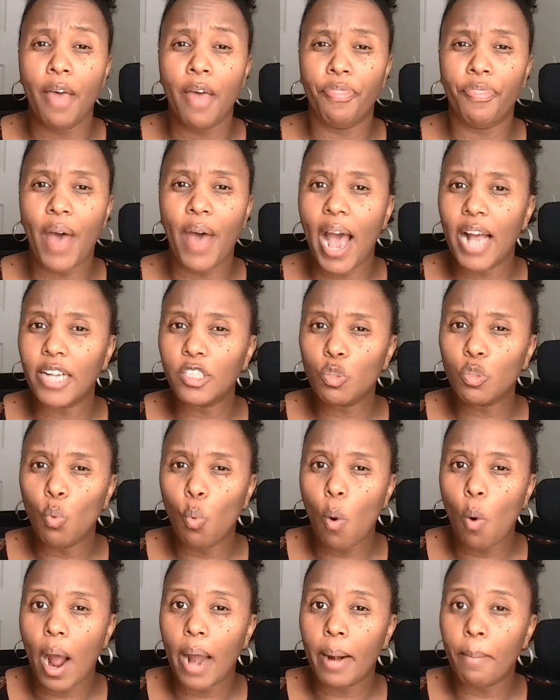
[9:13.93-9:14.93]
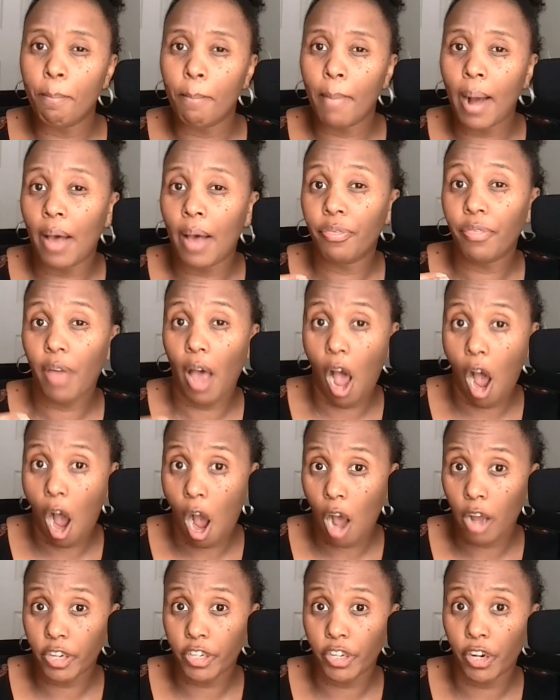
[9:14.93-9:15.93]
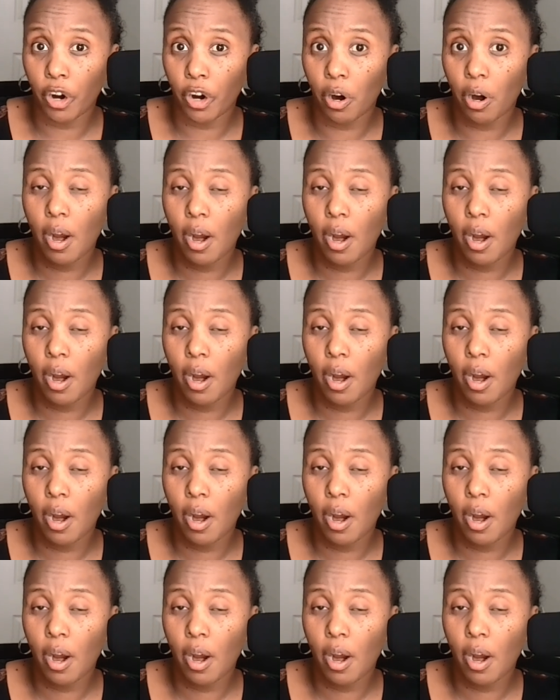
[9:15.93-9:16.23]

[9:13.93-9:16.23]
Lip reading: That's 1 month earlier.